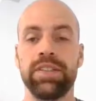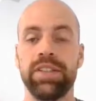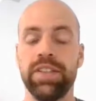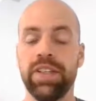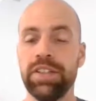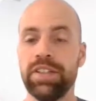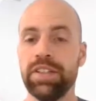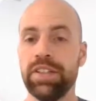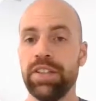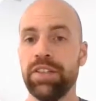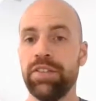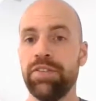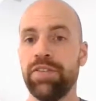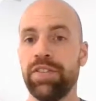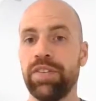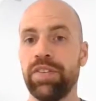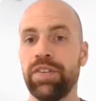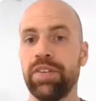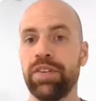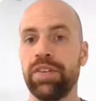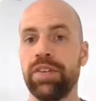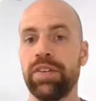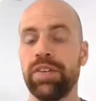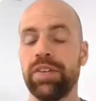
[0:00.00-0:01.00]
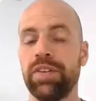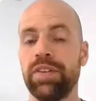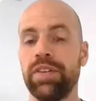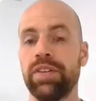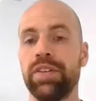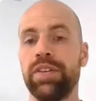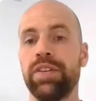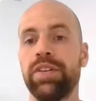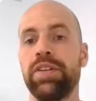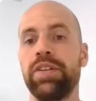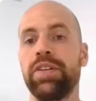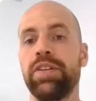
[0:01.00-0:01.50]
That's it for
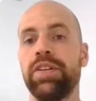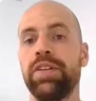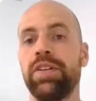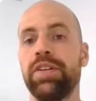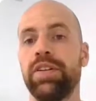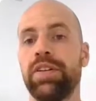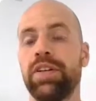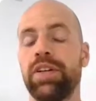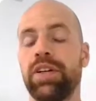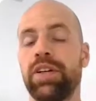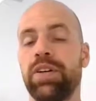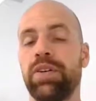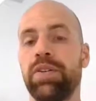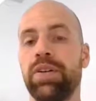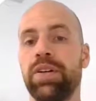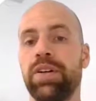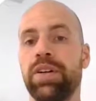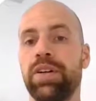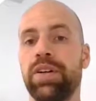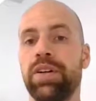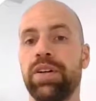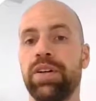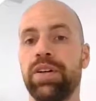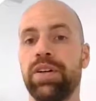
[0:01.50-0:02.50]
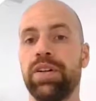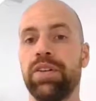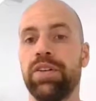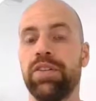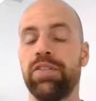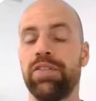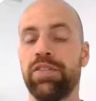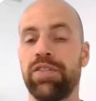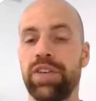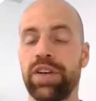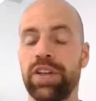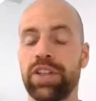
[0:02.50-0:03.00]
our
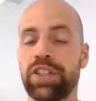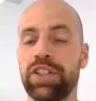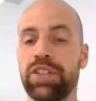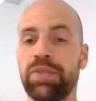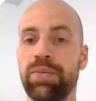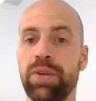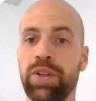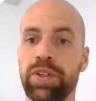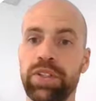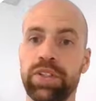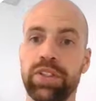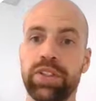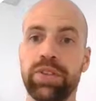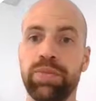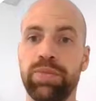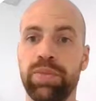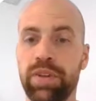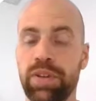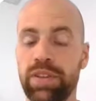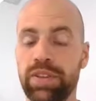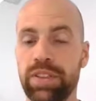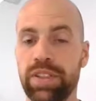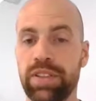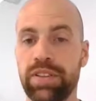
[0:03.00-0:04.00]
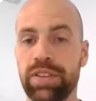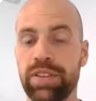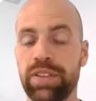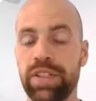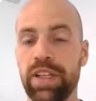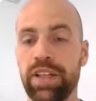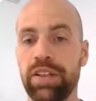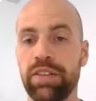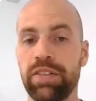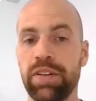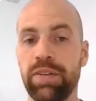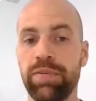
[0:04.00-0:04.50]
function module to process the
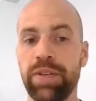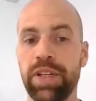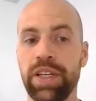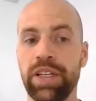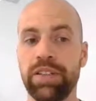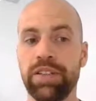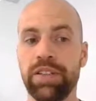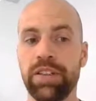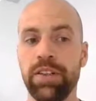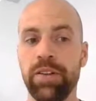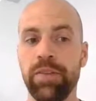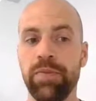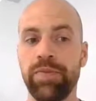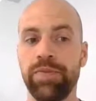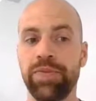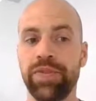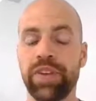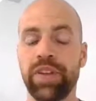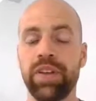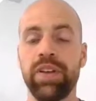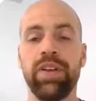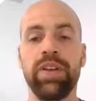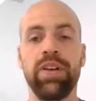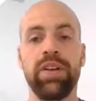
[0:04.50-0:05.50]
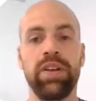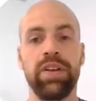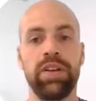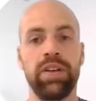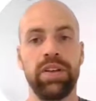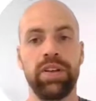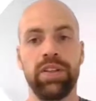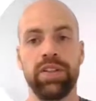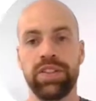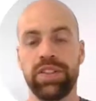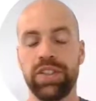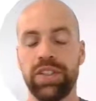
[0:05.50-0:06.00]
telegram data.
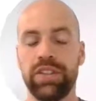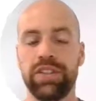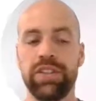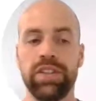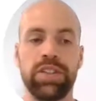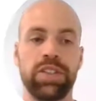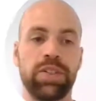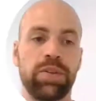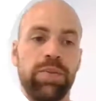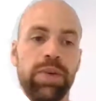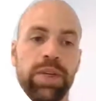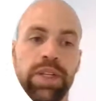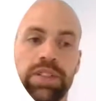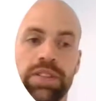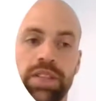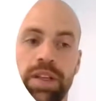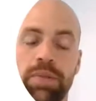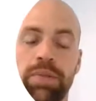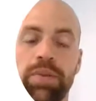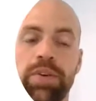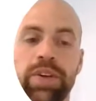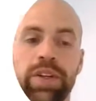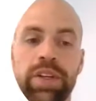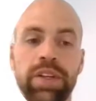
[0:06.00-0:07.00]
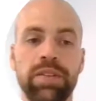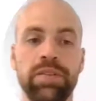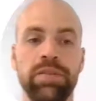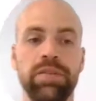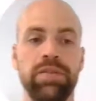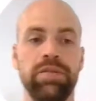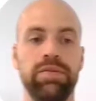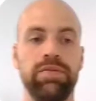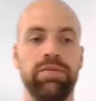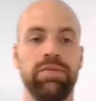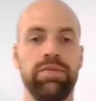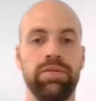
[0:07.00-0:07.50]
Just as a quick summary,
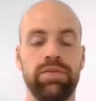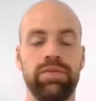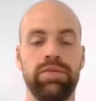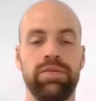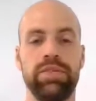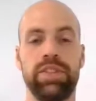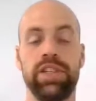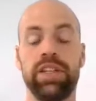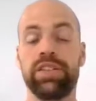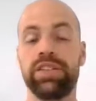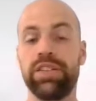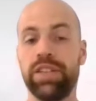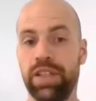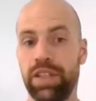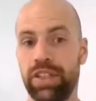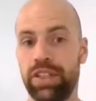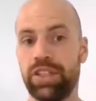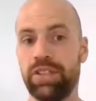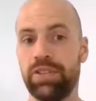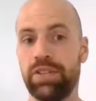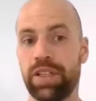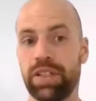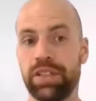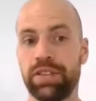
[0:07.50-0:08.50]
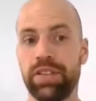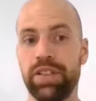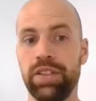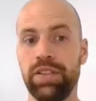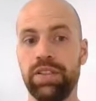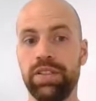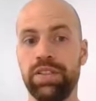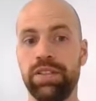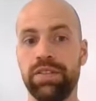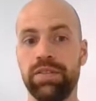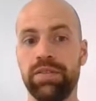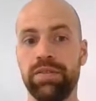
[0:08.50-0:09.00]
does the HU
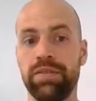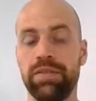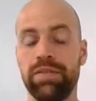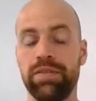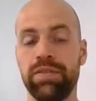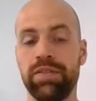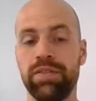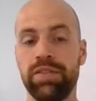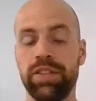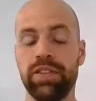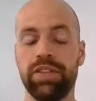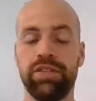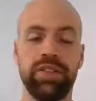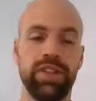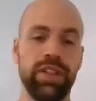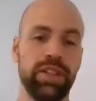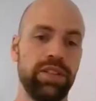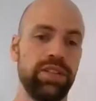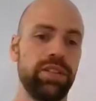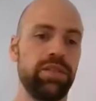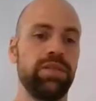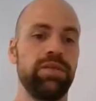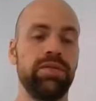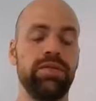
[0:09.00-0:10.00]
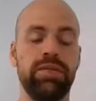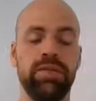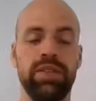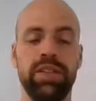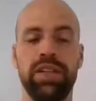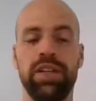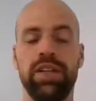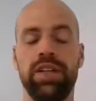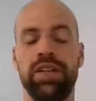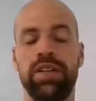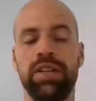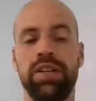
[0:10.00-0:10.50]
exist? If yes,
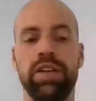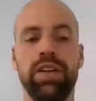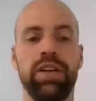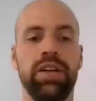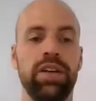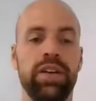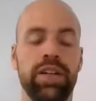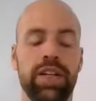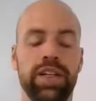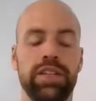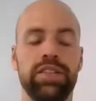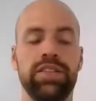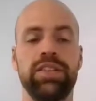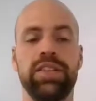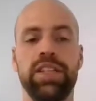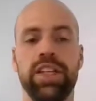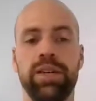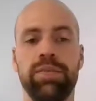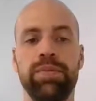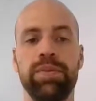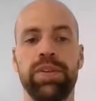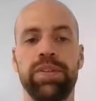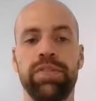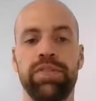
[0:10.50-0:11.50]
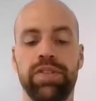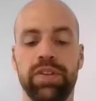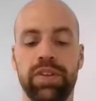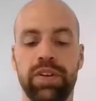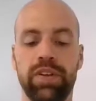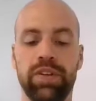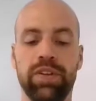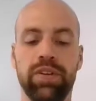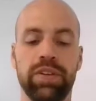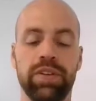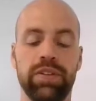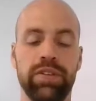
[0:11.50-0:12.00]
next step, if
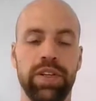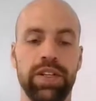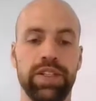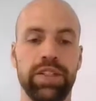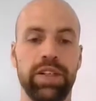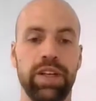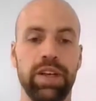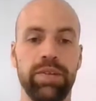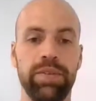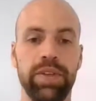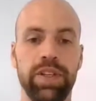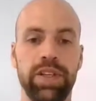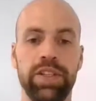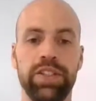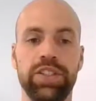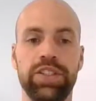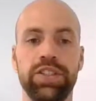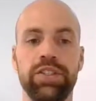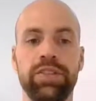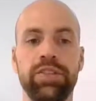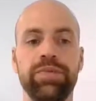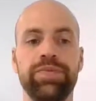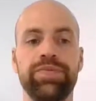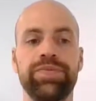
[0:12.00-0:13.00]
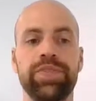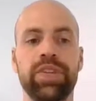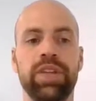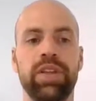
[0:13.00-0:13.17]
no, create a dummy HU.